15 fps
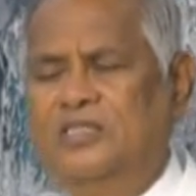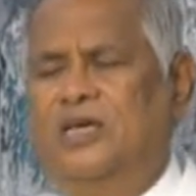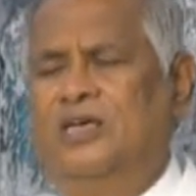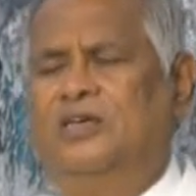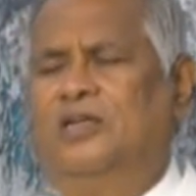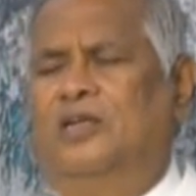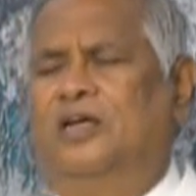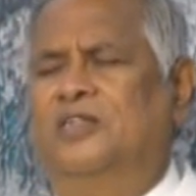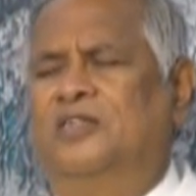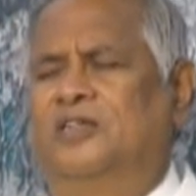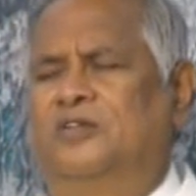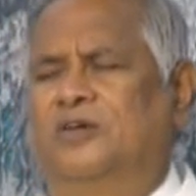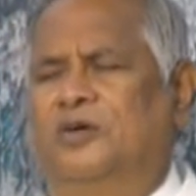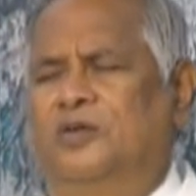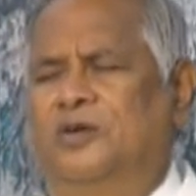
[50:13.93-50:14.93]
Thank you, Lord,
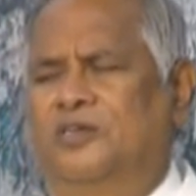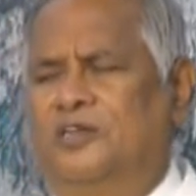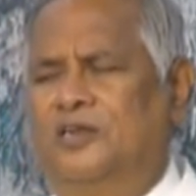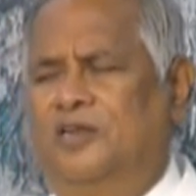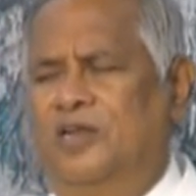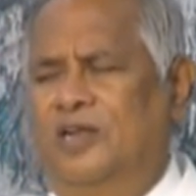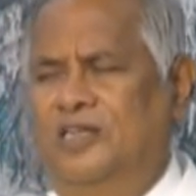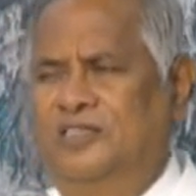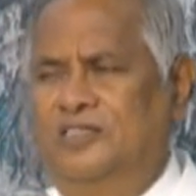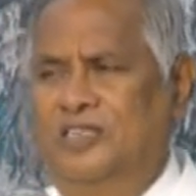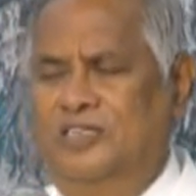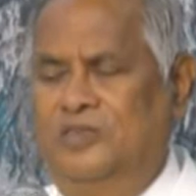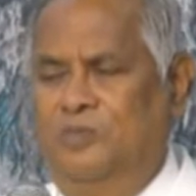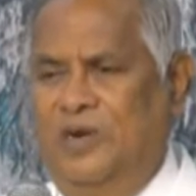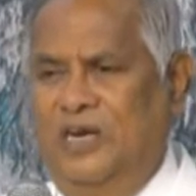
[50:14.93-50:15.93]
that you are going to release
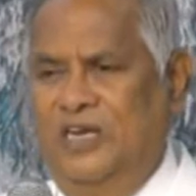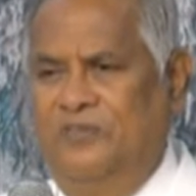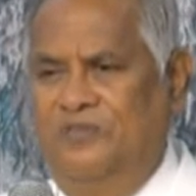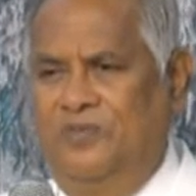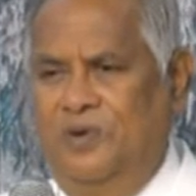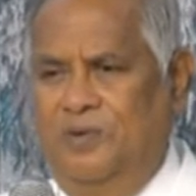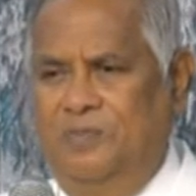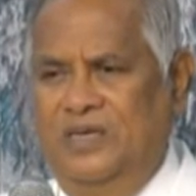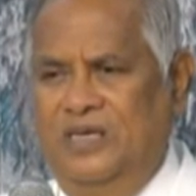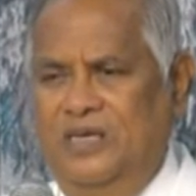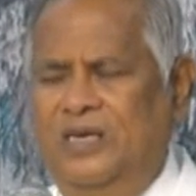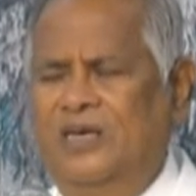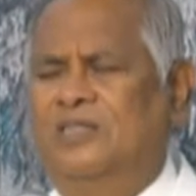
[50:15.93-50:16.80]
this money for me.